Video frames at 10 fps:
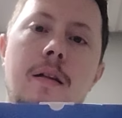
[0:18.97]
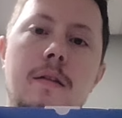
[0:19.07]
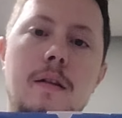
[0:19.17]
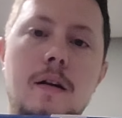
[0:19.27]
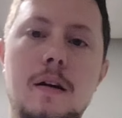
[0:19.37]

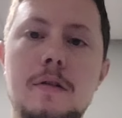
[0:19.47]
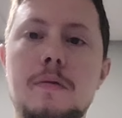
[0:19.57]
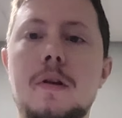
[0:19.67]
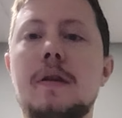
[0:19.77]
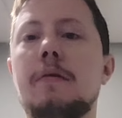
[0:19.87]
The large
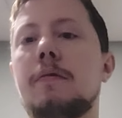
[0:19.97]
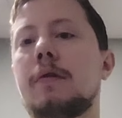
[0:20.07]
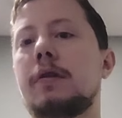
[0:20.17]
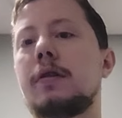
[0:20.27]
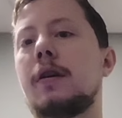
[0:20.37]
one
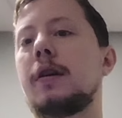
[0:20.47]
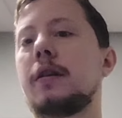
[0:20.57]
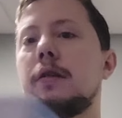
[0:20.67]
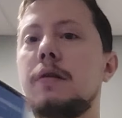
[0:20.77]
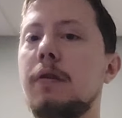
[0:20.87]
will start
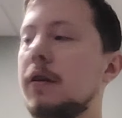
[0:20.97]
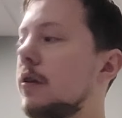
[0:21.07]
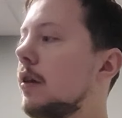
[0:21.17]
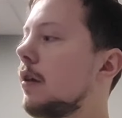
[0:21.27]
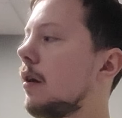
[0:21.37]
at
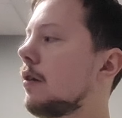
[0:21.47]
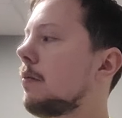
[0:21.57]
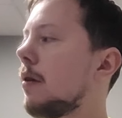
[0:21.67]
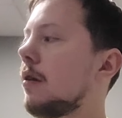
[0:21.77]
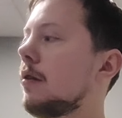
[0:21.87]
200. Our
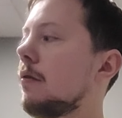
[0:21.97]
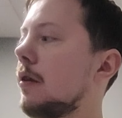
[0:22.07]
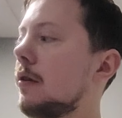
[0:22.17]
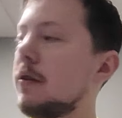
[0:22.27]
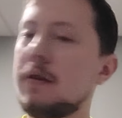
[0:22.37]
smaller
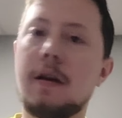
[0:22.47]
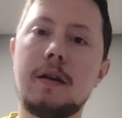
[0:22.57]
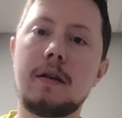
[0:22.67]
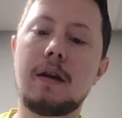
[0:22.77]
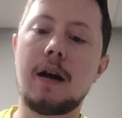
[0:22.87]
ones start
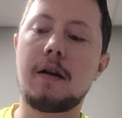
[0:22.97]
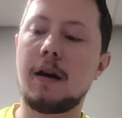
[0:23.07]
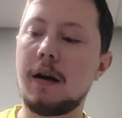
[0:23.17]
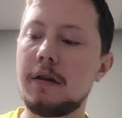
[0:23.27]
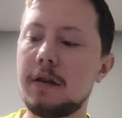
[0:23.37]
at around
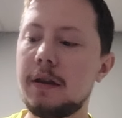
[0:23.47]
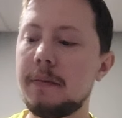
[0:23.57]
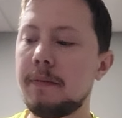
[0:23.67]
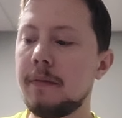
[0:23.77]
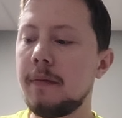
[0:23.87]
100.
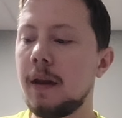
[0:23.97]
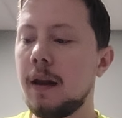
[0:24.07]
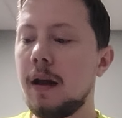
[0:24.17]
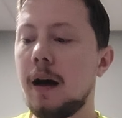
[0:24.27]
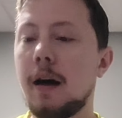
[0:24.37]

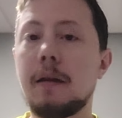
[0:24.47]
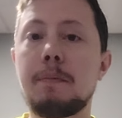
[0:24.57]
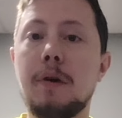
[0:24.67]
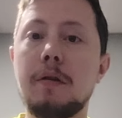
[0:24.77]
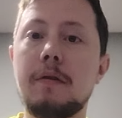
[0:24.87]

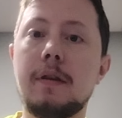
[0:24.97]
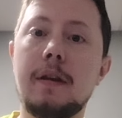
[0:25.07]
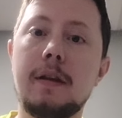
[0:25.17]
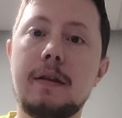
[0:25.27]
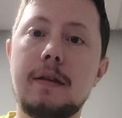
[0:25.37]
Both
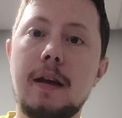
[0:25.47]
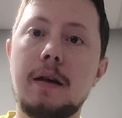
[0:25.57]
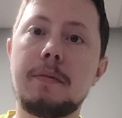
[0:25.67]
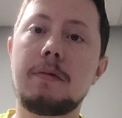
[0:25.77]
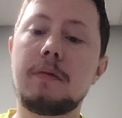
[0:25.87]

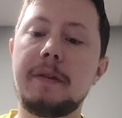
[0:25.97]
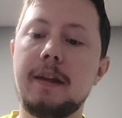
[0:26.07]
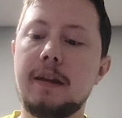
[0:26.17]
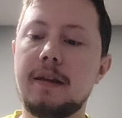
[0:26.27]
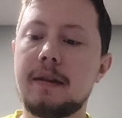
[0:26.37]
setups will be
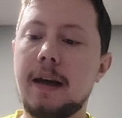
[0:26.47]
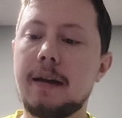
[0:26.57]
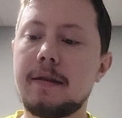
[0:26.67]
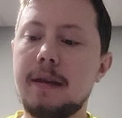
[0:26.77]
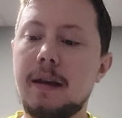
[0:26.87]
the
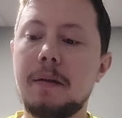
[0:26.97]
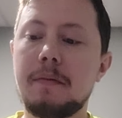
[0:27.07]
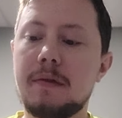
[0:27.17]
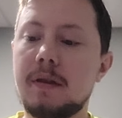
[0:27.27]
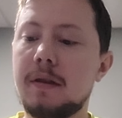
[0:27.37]
exact same.
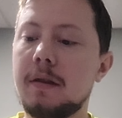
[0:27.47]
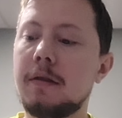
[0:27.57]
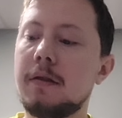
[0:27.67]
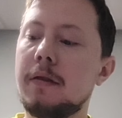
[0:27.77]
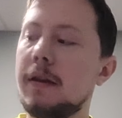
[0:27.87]
For
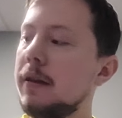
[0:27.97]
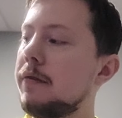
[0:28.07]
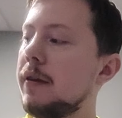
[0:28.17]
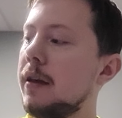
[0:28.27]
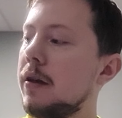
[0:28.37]
this
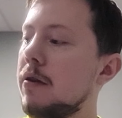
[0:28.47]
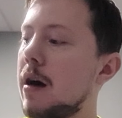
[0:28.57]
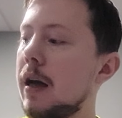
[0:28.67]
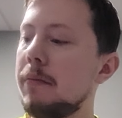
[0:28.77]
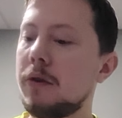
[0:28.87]
video,
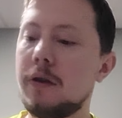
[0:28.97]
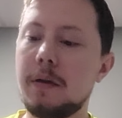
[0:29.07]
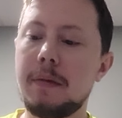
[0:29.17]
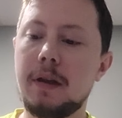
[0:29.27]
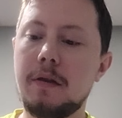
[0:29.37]
I'm going
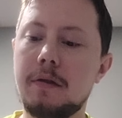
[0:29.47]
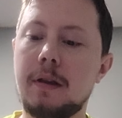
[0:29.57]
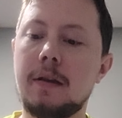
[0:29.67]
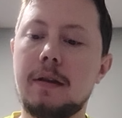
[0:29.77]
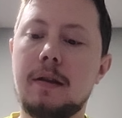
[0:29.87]
to be
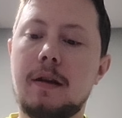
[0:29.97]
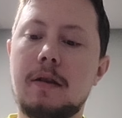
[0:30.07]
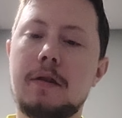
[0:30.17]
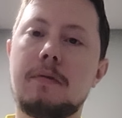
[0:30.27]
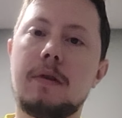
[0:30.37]
using the
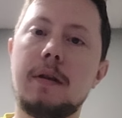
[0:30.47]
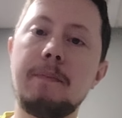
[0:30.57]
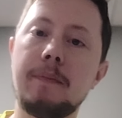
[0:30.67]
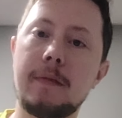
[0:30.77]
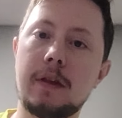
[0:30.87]
larger one.
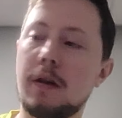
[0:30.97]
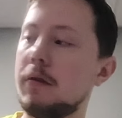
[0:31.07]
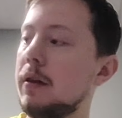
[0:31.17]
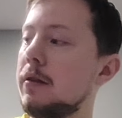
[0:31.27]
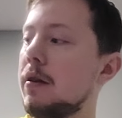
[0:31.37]
So
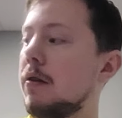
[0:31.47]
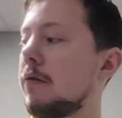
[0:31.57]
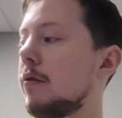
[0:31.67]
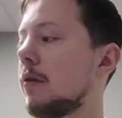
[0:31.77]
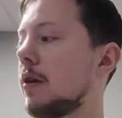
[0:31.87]
let's go
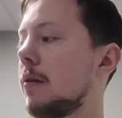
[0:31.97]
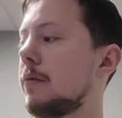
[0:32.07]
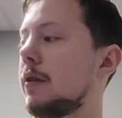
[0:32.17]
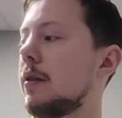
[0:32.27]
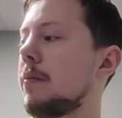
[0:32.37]
over what
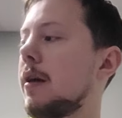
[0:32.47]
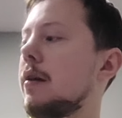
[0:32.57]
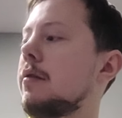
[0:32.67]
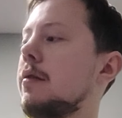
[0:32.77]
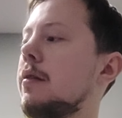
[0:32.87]
comes in the
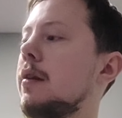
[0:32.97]
box.